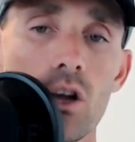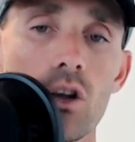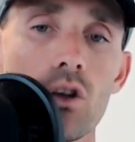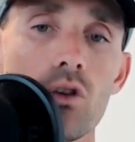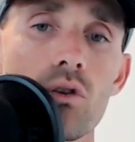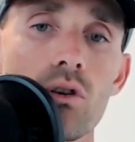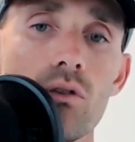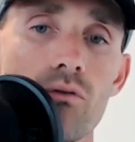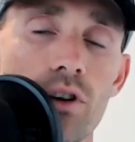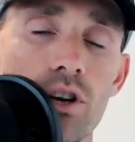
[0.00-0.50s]

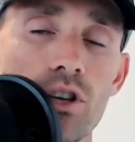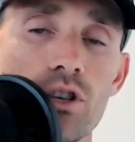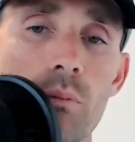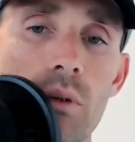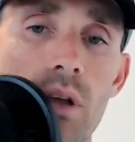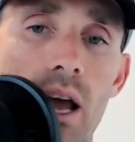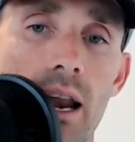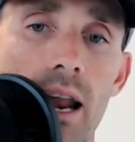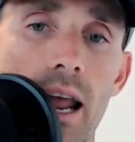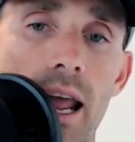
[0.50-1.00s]
you can reach
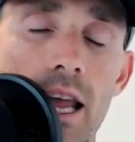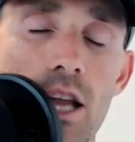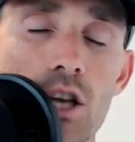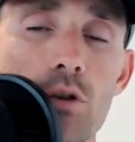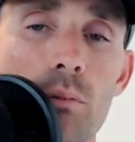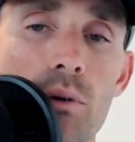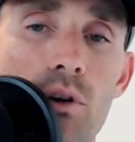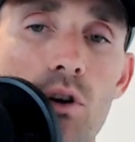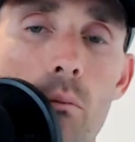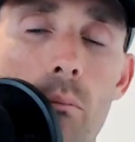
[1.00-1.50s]
me at
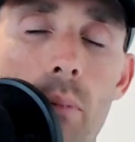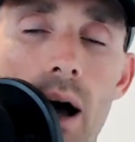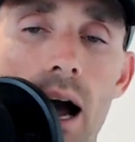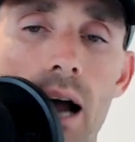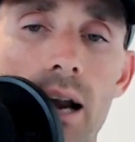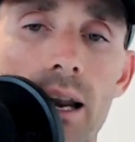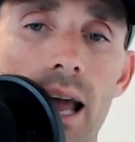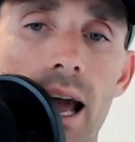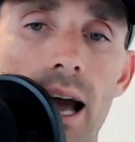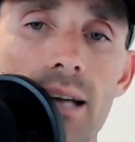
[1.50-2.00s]

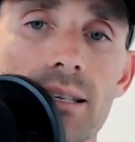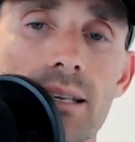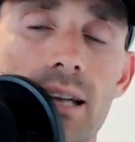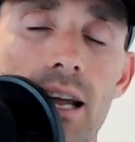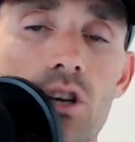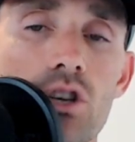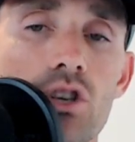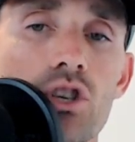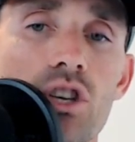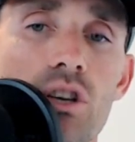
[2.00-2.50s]

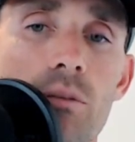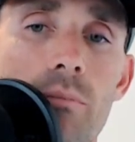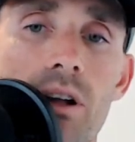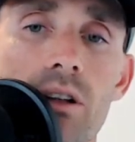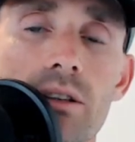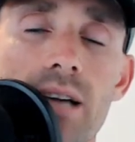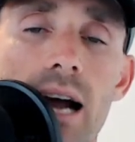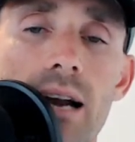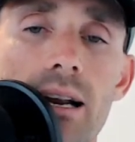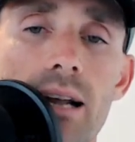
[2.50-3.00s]

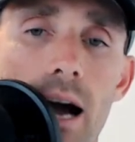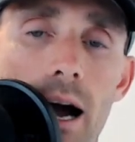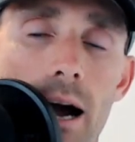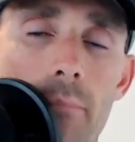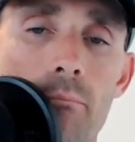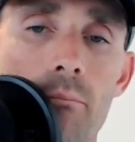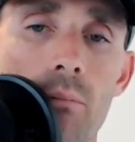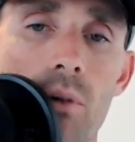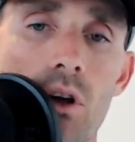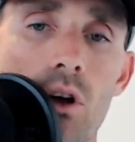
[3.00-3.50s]

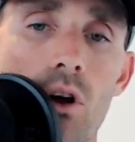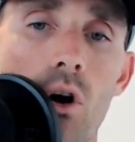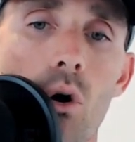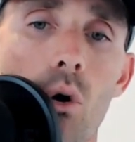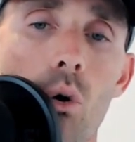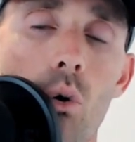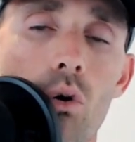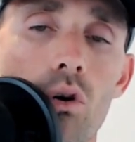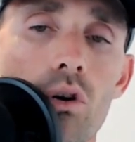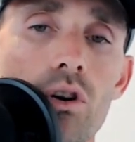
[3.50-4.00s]
hpopodcast@gmail.com
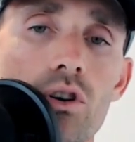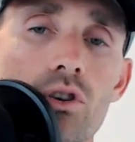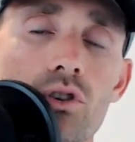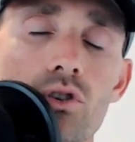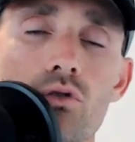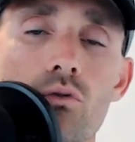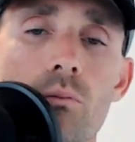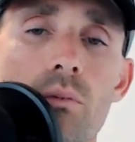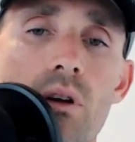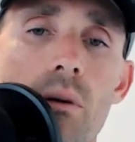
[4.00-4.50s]
or
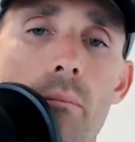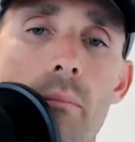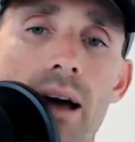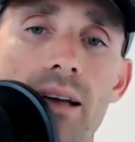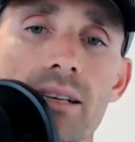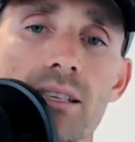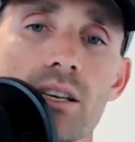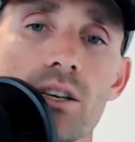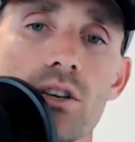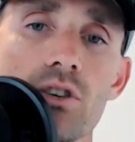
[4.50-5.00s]
shoot me a
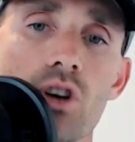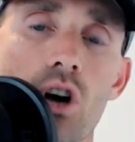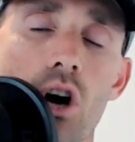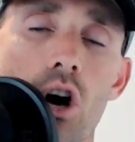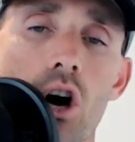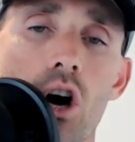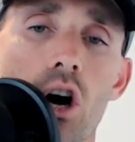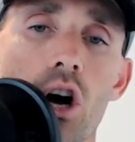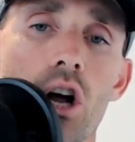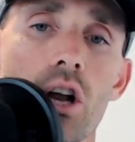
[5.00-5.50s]
message
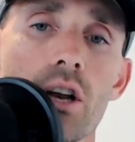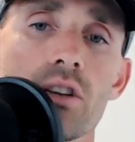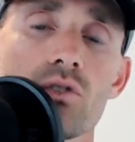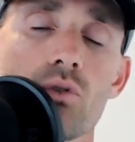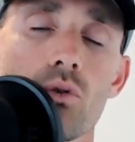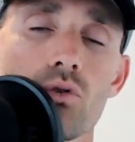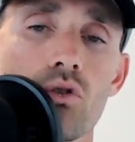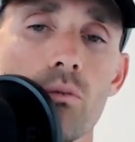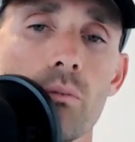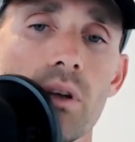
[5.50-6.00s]
on
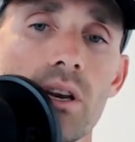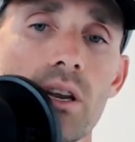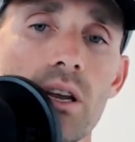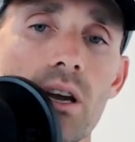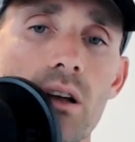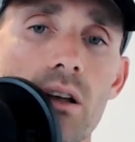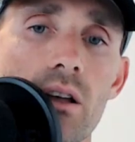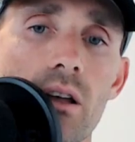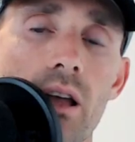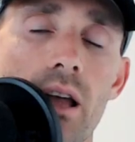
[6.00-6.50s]
social
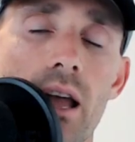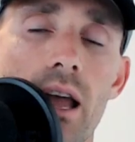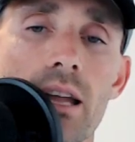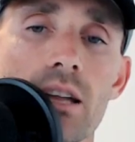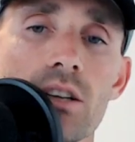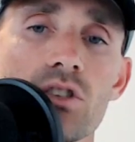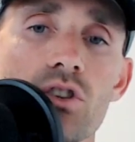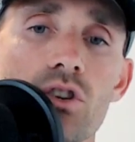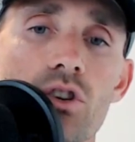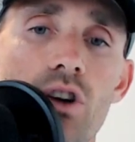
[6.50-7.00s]
media.
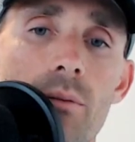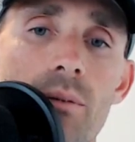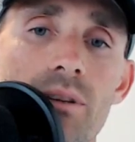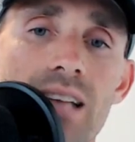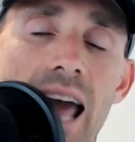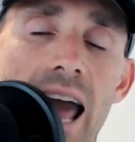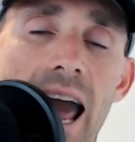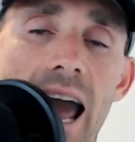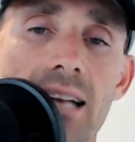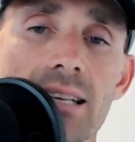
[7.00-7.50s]
Instagram is
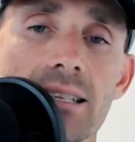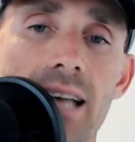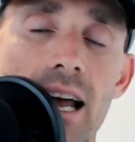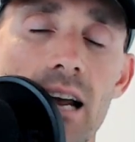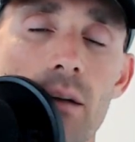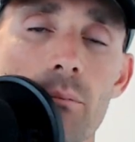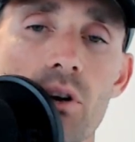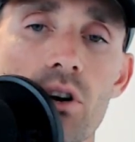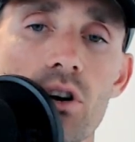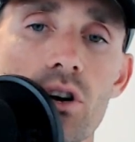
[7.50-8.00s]

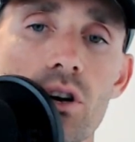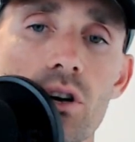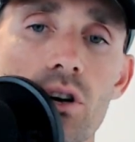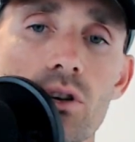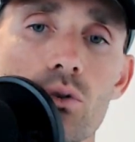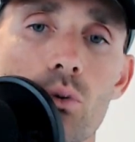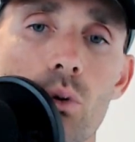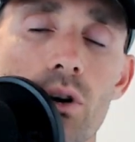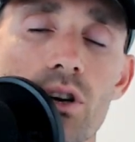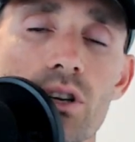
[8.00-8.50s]
@ZachBitter,
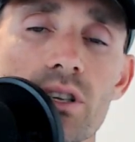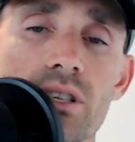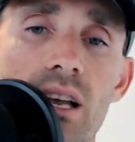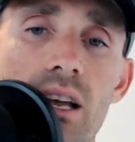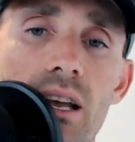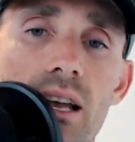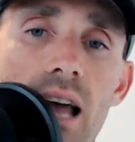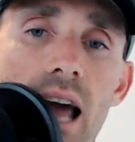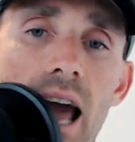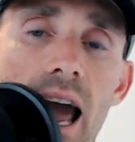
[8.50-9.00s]
Twitter's
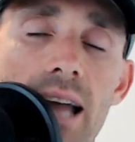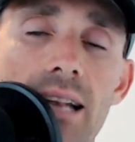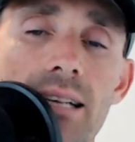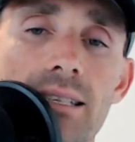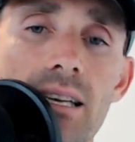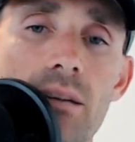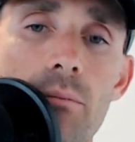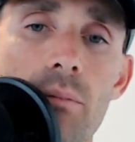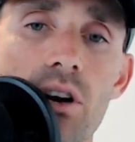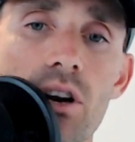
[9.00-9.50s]

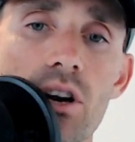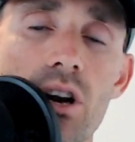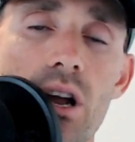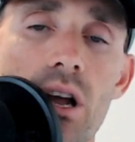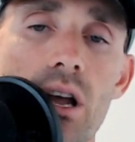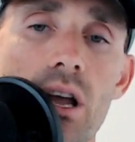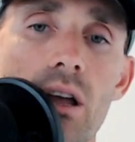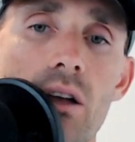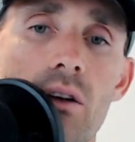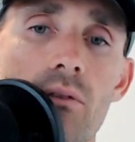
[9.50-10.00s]
@ZBitter,
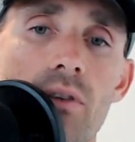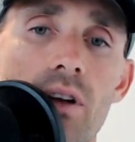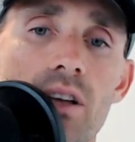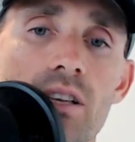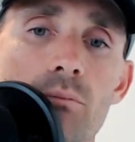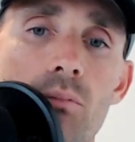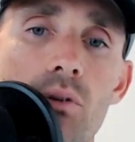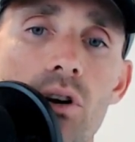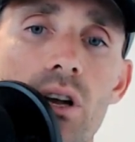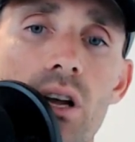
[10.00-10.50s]

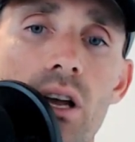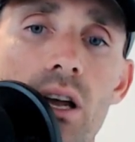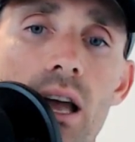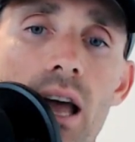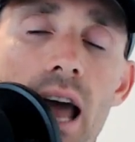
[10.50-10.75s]
Facebook